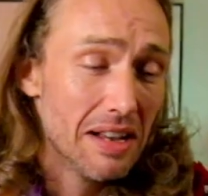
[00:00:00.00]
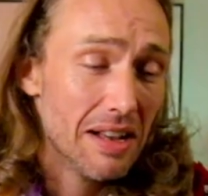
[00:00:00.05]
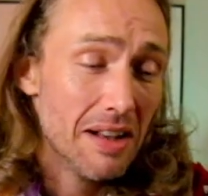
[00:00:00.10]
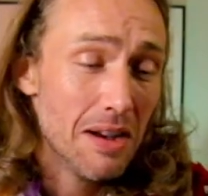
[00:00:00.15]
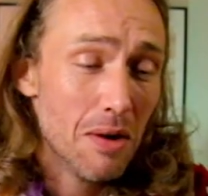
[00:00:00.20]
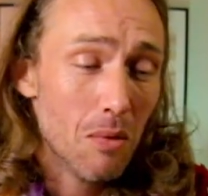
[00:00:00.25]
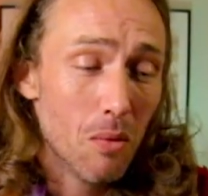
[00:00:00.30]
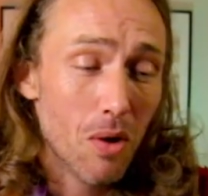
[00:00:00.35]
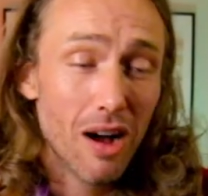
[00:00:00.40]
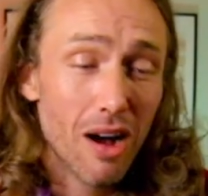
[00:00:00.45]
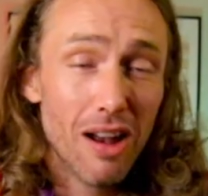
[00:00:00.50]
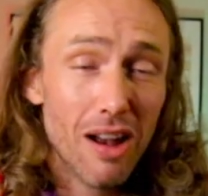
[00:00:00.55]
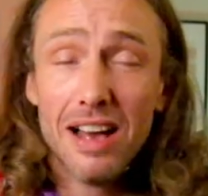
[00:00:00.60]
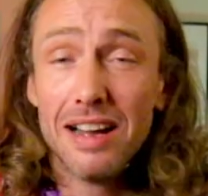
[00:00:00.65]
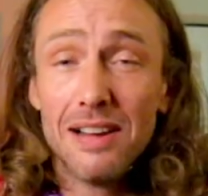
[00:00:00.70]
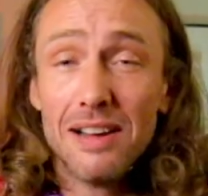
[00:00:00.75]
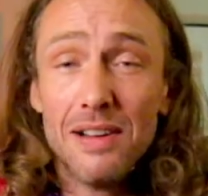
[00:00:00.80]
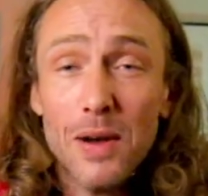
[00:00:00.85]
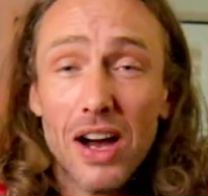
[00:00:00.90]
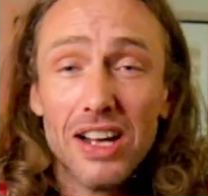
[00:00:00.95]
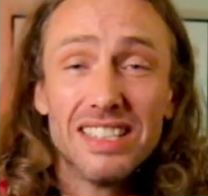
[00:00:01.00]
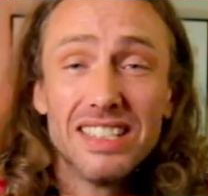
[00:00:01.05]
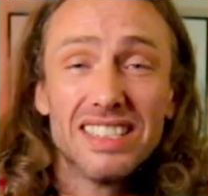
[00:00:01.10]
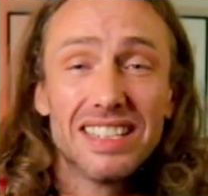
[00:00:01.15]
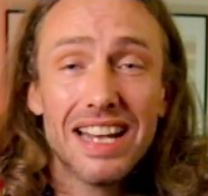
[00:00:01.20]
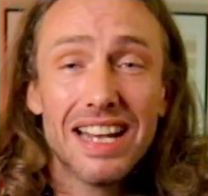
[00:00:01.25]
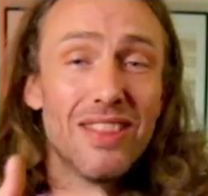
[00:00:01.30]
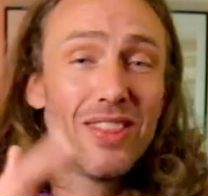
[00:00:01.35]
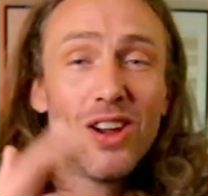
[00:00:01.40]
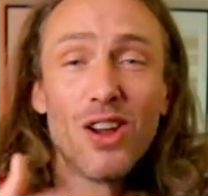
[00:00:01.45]
while I just get
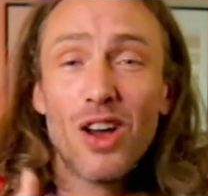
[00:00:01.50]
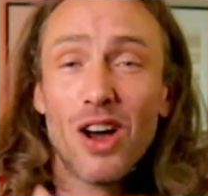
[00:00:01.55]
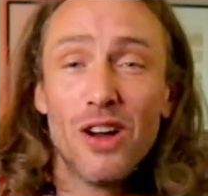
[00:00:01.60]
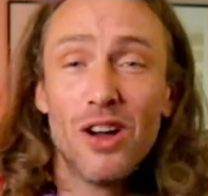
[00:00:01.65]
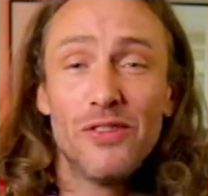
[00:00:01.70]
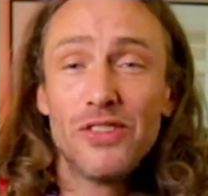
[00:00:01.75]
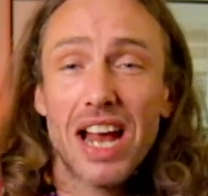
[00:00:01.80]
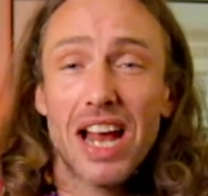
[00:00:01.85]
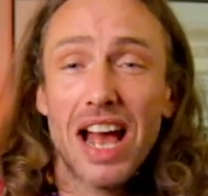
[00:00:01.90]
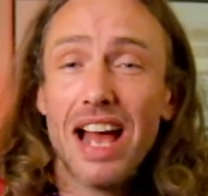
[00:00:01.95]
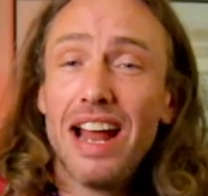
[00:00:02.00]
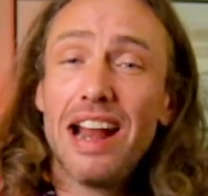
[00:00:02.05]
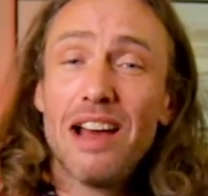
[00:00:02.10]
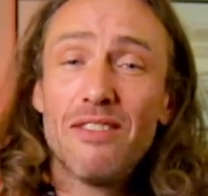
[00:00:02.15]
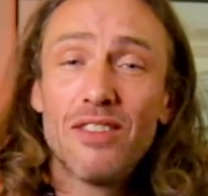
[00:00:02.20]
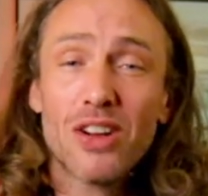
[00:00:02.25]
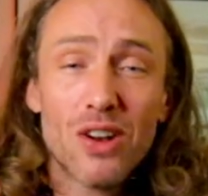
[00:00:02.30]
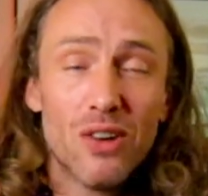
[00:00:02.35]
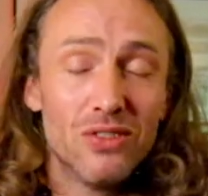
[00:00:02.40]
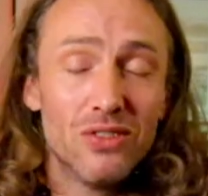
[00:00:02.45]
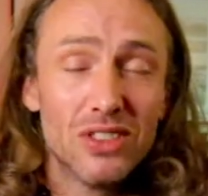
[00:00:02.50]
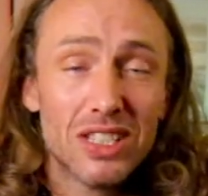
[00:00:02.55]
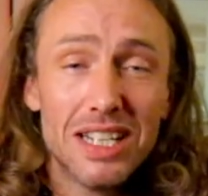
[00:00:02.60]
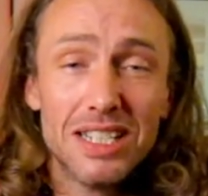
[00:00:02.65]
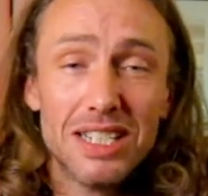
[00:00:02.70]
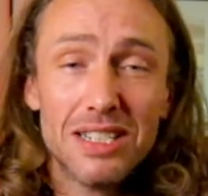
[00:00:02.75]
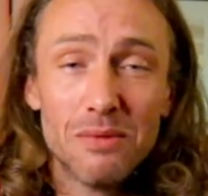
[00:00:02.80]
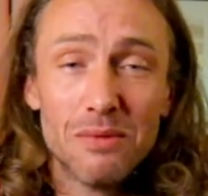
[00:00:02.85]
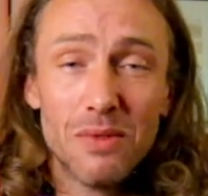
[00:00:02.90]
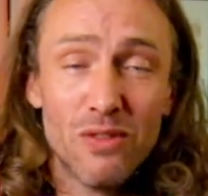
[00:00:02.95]
in the live chat and have a
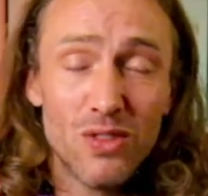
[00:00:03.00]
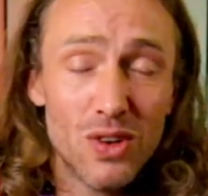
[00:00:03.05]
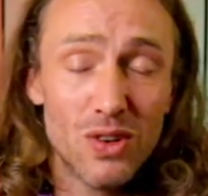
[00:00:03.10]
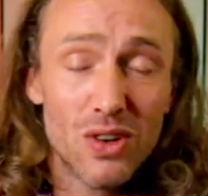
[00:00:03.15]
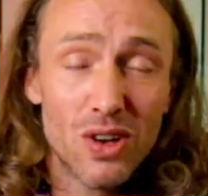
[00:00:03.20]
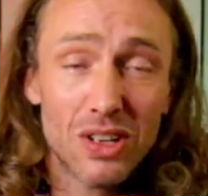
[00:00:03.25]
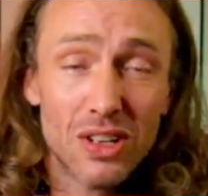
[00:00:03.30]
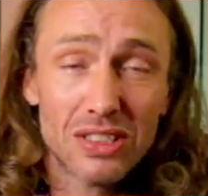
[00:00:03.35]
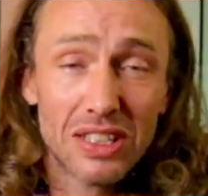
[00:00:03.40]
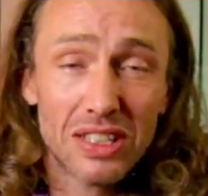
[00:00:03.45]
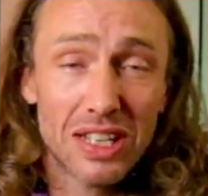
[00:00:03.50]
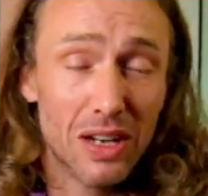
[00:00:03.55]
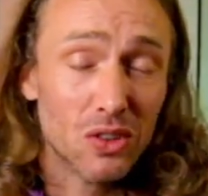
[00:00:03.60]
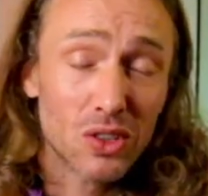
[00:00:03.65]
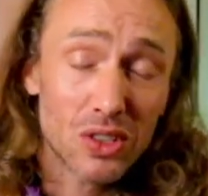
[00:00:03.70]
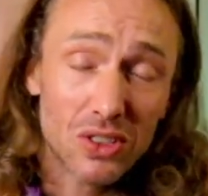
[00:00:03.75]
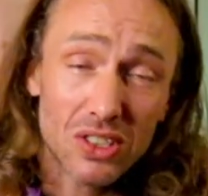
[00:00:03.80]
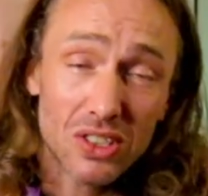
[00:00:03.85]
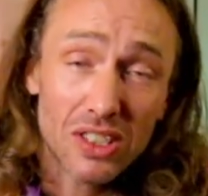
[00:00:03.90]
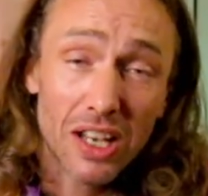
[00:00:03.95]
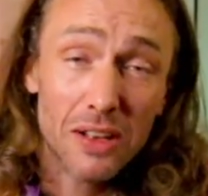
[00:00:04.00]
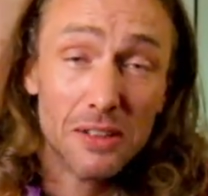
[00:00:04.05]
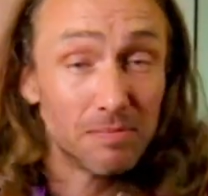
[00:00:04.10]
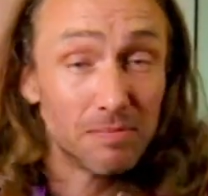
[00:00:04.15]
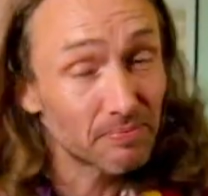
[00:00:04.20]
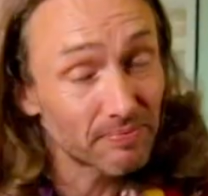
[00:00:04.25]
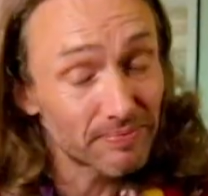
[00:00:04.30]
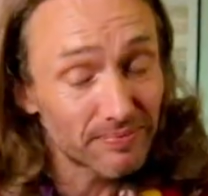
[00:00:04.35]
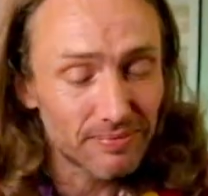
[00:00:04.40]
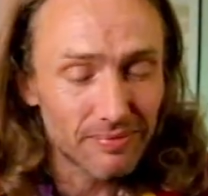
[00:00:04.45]
conversation with you guys and girls. So
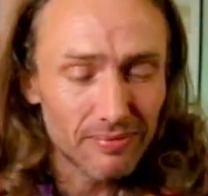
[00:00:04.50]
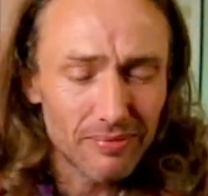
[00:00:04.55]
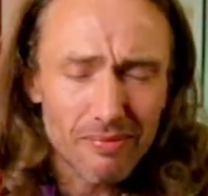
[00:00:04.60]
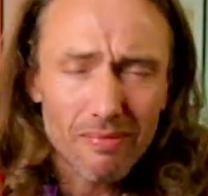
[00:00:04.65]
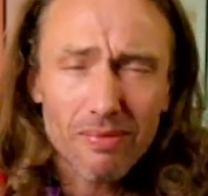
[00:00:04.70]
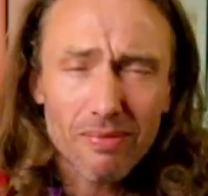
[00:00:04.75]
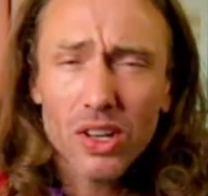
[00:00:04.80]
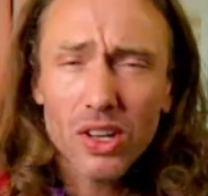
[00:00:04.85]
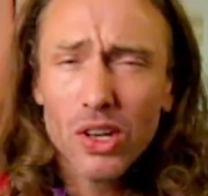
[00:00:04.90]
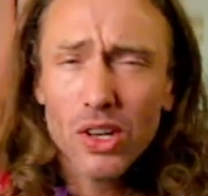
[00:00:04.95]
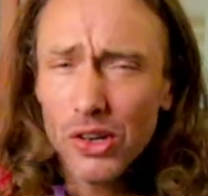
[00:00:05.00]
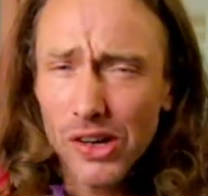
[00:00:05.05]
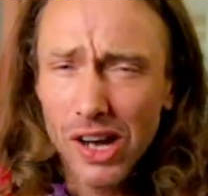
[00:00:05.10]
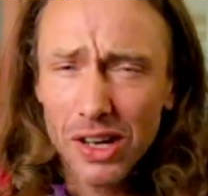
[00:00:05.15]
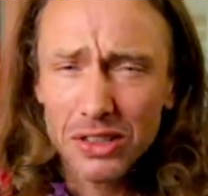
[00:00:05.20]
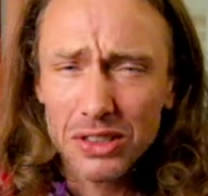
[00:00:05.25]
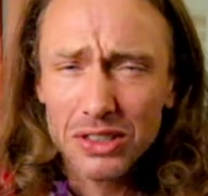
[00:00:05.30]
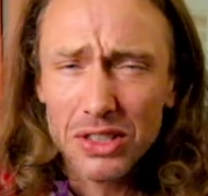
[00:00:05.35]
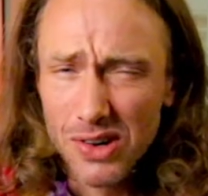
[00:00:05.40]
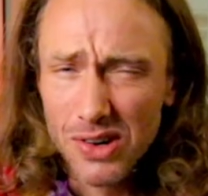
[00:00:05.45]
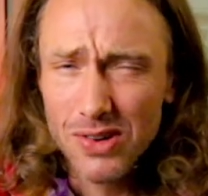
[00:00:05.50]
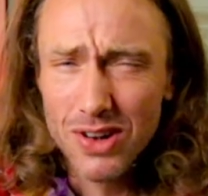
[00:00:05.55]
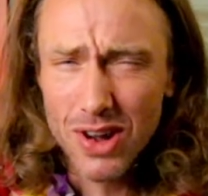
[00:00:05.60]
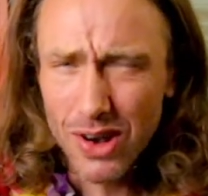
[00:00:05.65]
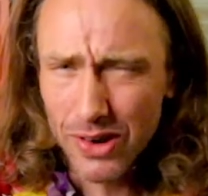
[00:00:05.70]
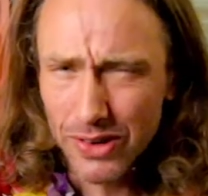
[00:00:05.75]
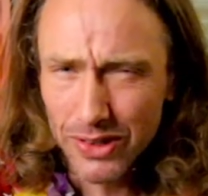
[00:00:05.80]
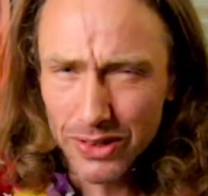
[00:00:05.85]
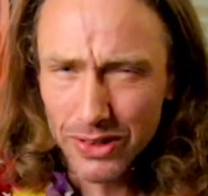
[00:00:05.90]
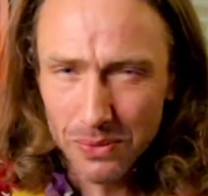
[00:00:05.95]
who
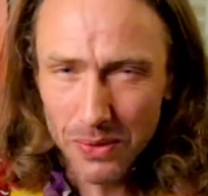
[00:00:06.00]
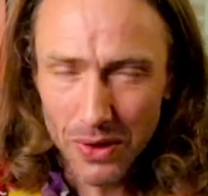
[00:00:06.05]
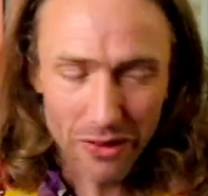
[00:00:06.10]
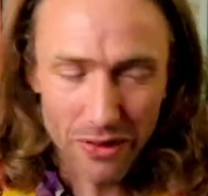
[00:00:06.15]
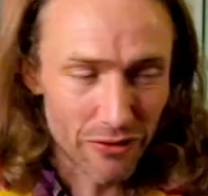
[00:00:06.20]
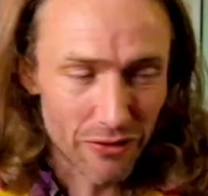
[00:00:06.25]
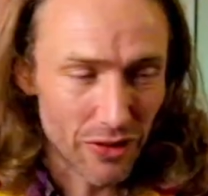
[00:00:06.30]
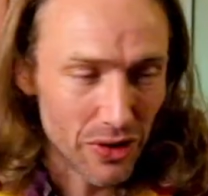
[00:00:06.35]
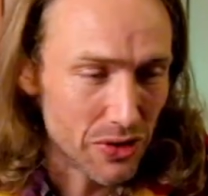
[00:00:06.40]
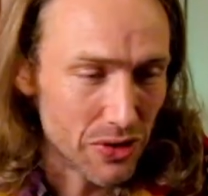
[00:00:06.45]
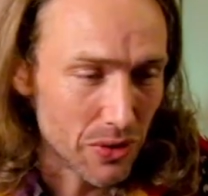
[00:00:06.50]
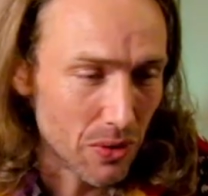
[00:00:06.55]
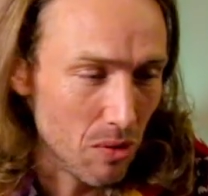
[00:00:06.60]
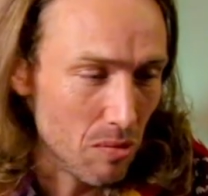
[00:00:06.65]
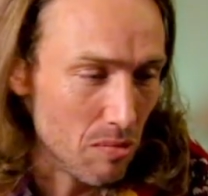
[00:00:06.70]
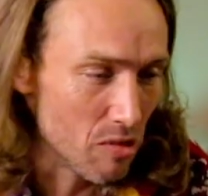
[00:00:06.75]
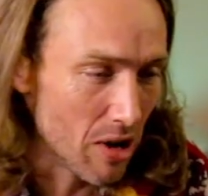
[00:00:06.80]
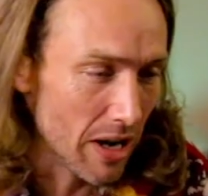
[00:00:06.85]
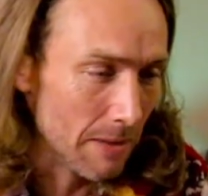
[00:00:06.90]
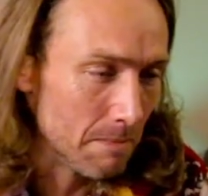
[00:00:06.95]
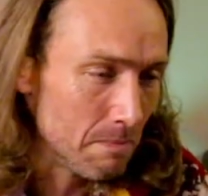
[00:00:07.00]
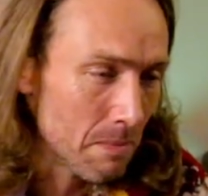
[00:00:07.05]
knows what the future will bring.